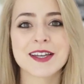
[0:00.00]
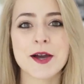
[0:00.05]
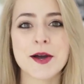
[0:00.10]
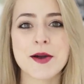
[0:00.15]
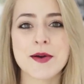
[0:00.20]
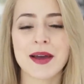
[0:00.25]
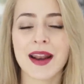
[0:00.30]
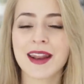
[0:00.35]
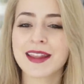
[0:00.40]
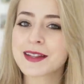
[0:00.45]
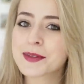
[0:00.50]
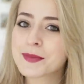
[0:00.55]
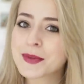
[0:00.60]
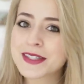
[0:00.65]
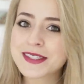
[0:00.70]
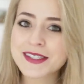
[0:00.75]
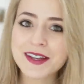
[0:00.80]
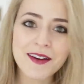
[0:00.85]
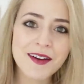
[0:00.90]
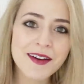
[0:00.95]
go a little
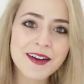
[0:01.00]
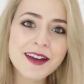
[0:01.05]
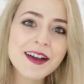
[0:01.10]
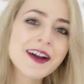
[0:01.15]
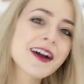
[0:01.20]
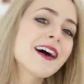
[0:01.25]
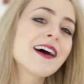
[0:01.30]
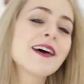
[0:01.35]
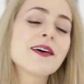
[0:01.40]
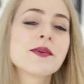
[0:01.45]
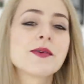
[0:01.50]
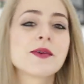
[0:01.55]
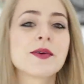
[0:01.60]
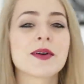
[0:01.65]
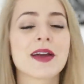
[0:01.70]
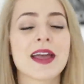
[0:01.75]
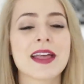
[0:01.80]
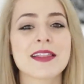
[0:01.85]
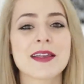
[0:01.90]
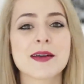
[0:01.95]
bit darker
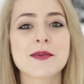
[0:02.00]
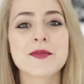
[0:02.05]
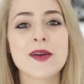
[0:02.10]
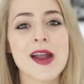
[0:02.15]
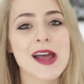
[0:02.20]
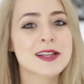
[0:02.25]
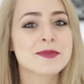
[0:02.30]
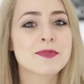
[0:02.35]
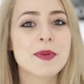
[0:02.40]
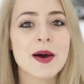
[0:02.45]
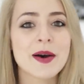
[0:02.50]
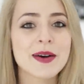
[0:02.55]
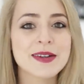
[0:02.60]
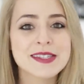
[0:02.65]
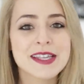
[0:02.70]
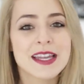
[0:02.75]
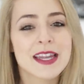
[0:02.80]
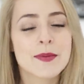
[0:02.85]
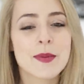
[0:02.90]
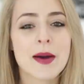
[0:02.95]
or get their red
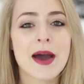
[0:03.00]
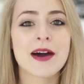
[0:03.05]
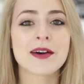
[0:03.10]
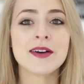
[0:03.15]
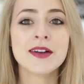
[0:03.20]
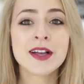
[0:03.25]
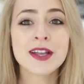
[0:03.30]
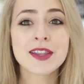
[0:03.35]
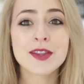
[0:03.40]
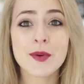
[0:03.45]
party lip out.